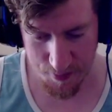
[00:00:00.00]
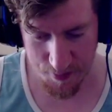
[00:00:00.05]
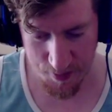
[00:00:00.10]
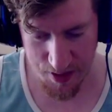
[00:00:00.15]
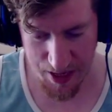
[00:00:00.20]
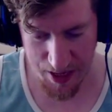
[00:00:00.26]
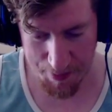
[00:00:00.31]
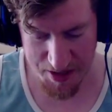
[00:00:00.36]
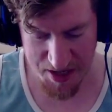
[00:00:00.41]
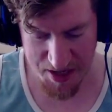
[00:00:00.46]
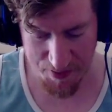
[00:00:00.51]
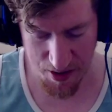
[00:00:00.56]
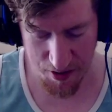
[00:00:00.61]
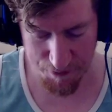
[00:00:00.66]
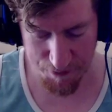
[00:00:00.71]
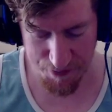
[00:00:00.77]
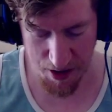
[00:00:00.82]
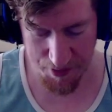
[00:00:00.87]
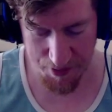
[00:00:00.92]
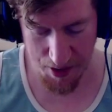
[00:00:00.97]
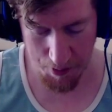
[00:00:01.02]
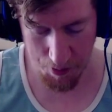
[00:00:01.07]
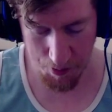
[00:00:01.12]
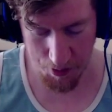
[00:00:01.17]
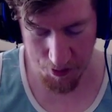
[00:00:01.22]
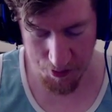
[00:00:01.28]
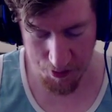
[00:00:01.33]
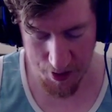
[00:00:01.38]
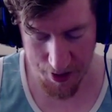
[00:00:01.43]
Yeah, let me see if I can find that real
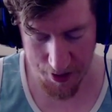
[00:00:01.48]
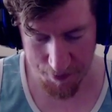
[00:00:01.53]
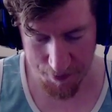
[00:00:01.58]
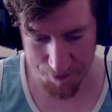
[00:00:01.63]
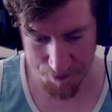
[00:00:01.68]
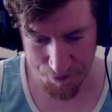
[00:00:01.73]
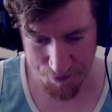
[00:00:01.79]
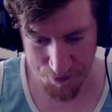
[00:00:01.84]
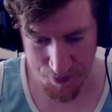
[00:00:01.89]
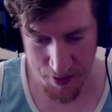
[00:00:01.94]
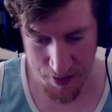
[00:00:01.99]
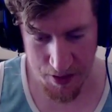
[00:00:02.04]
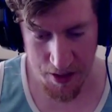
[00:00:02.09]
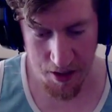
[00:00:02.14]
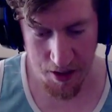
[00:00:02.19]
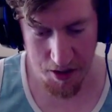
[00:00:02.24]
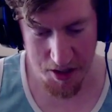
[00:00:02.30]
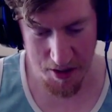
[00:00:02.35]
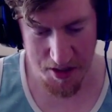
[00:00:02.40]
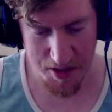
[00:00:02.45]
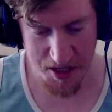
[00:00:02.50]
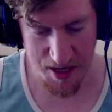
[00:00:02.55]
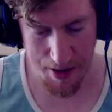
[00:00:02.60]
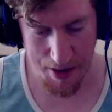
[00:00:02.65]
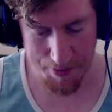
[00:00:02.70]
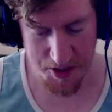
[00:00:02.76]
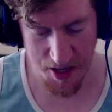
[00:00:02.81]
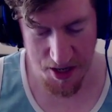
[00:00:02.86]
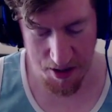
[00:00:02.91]
quick. It was on Snapchat,